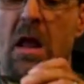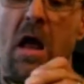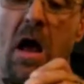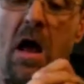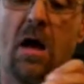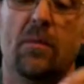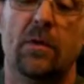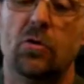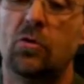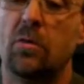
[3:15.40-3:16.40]

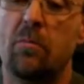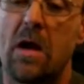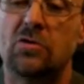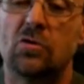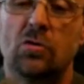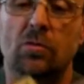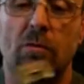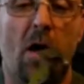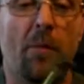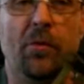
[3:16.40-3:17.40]
And you can measure
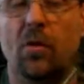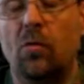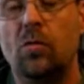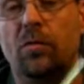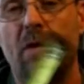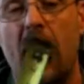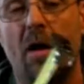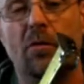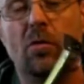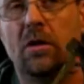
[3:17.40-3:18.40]
up the roof
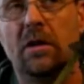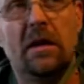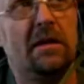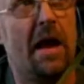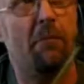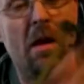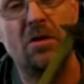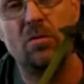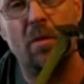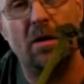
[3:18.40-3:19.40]
now. You can get that
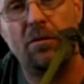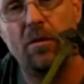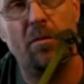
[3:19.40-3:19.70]
measurement from